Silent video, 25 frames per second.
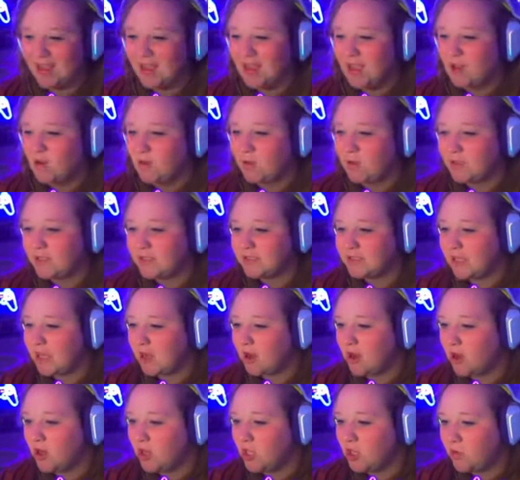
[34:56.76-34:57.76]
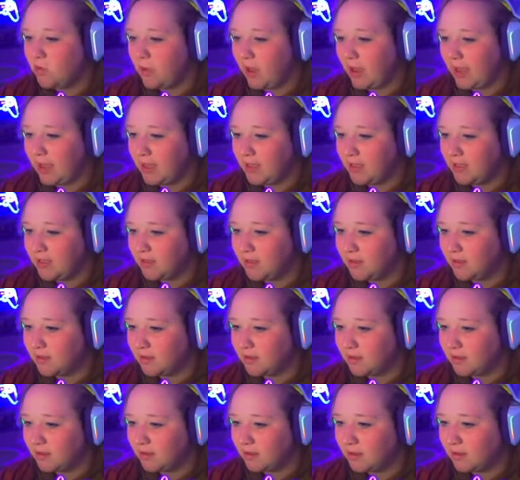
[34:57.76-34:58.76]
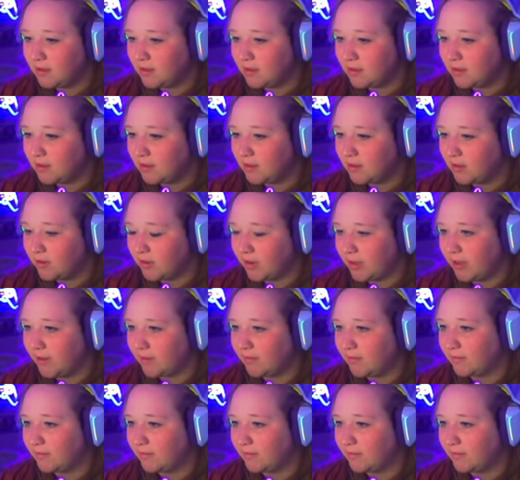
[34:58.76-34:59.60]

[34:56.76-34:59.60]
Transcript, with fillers: what, is that all you ate? Okay.